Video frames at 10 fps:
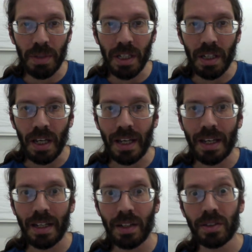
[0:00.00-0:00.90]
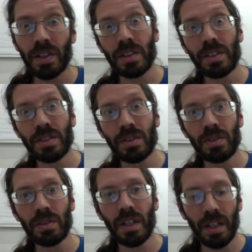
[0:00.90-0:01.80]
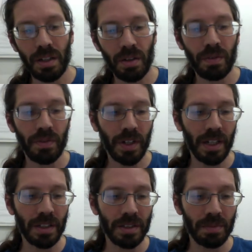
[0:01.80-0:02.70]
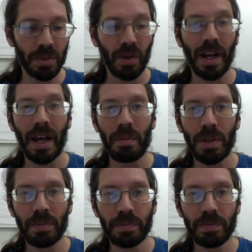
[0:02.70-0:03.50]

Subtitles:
me, and I'll talk to you soon, and don't forget to subscribe.